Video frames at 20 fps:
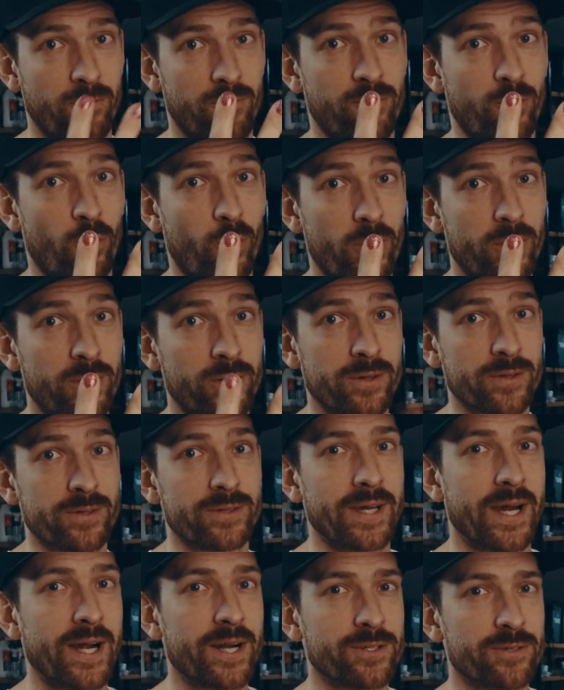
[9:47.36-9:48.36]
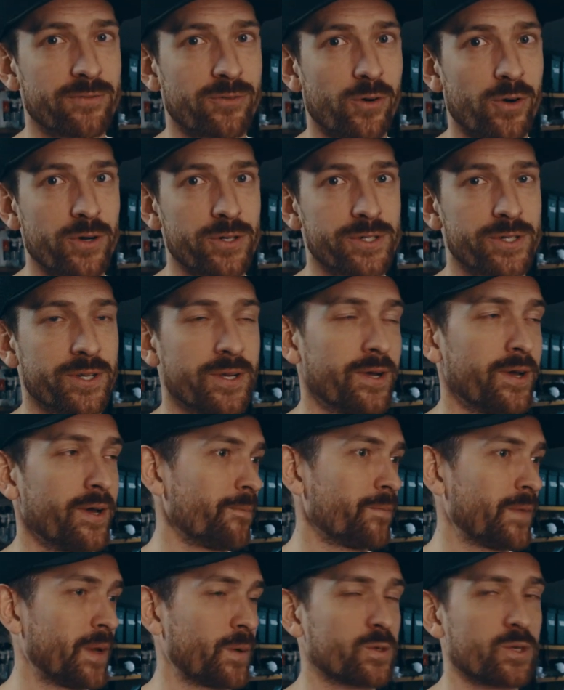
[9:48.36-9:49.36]
4 tires of course,
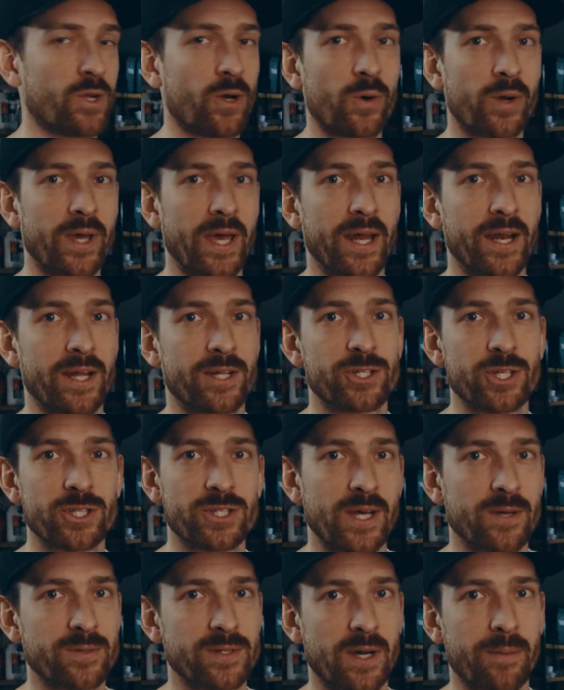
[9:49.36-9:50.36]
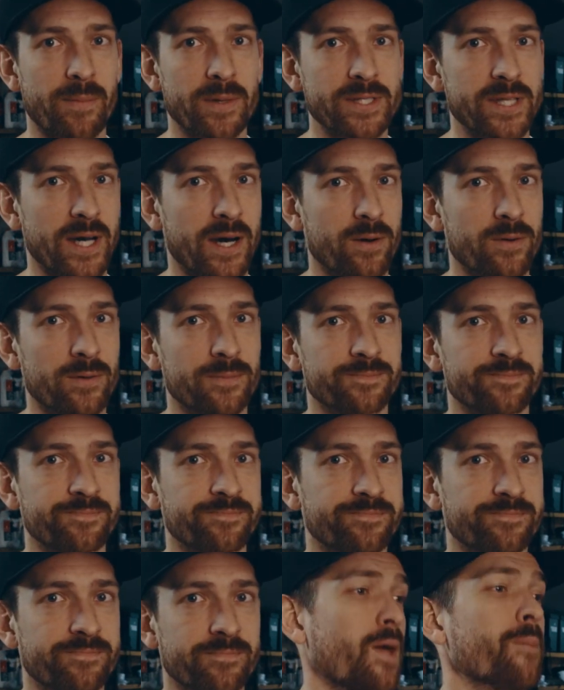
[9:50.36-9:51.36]
that was located just outside my town.
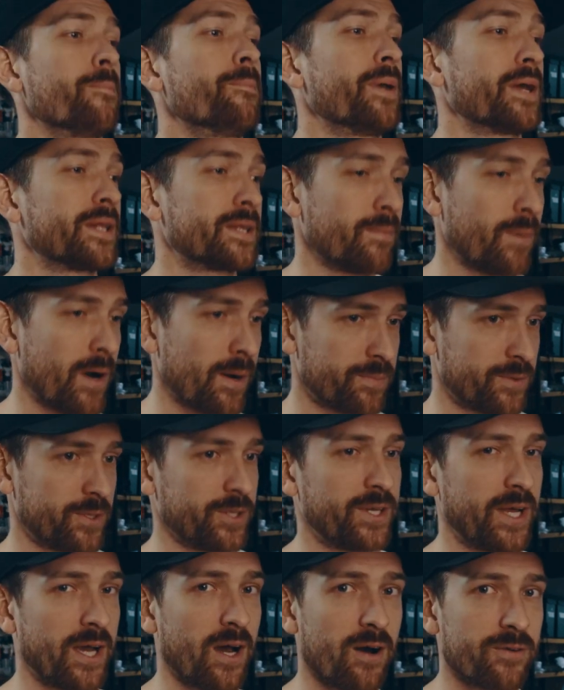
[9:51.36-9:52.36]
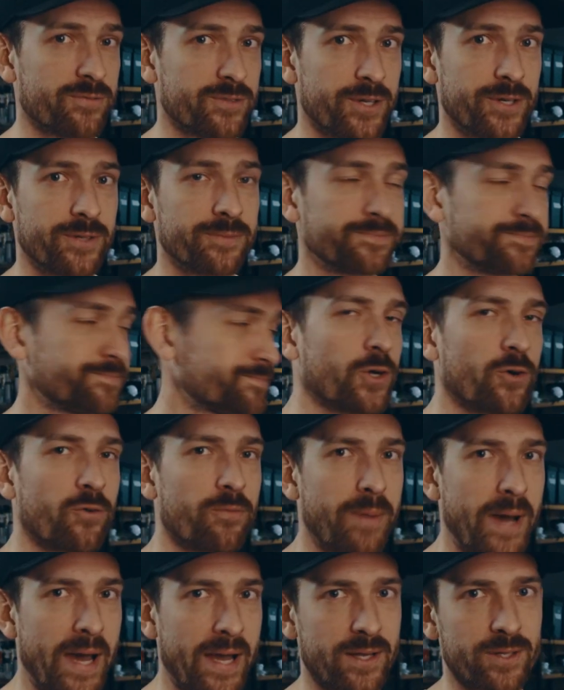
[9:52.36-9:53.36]
Picked them up the day after,
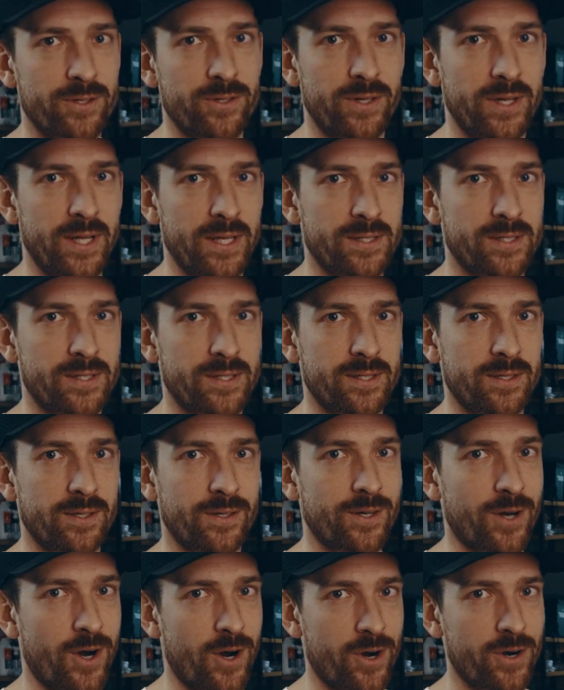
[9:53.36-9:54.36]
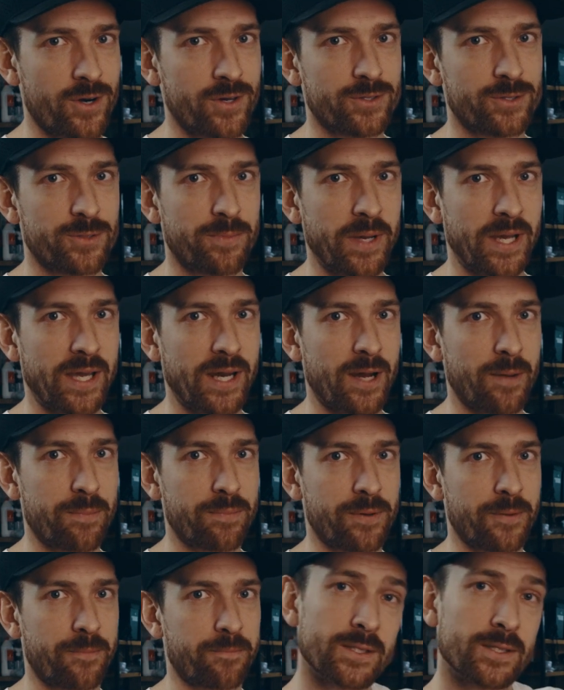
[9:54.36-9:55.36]
drove back to this car to pick it up,
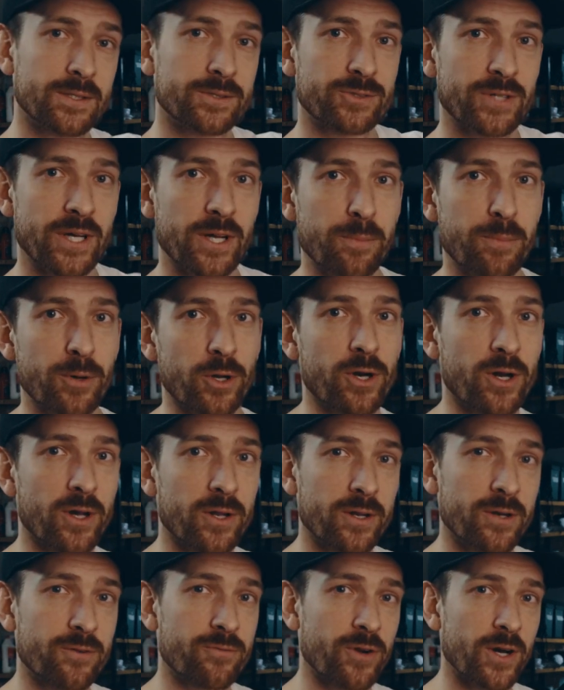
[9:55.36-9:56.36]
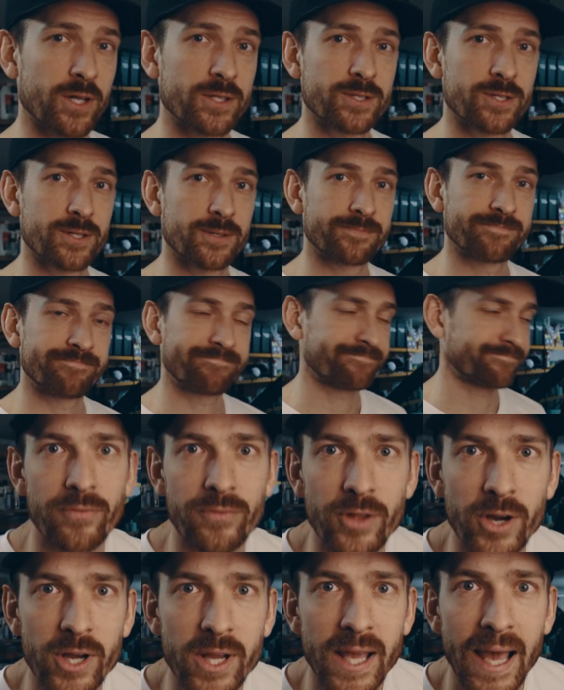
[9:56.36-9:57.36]
trying to put it on in the front.
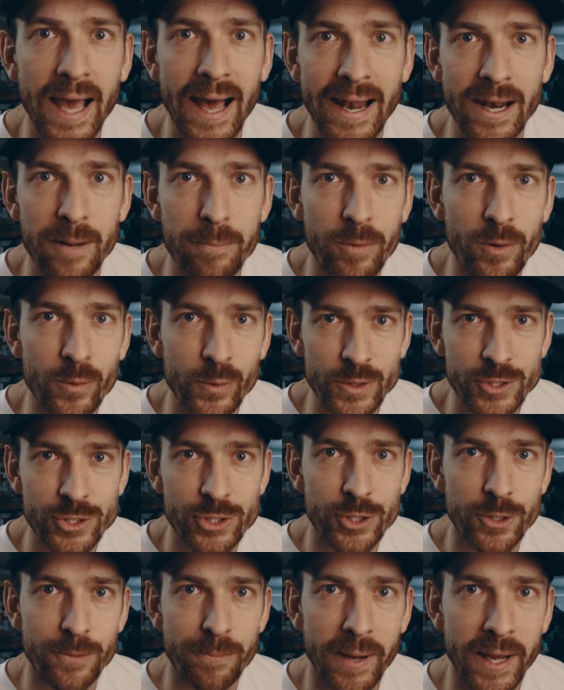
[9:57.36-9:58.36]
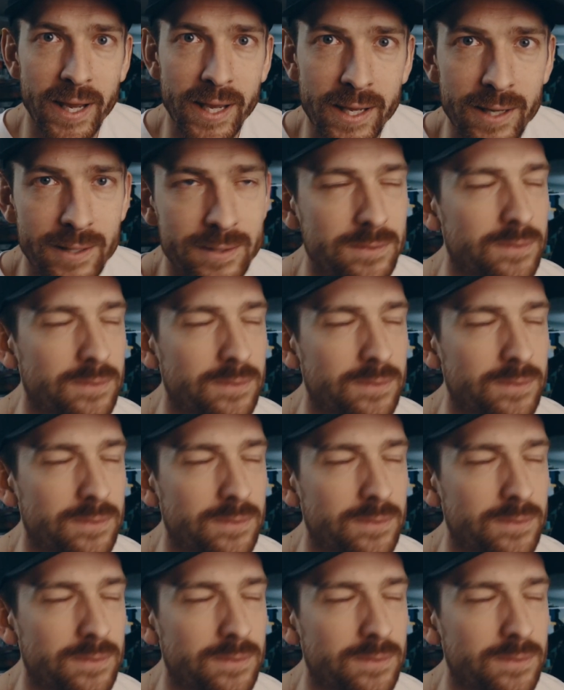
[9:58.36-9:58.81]
The caliper was too big.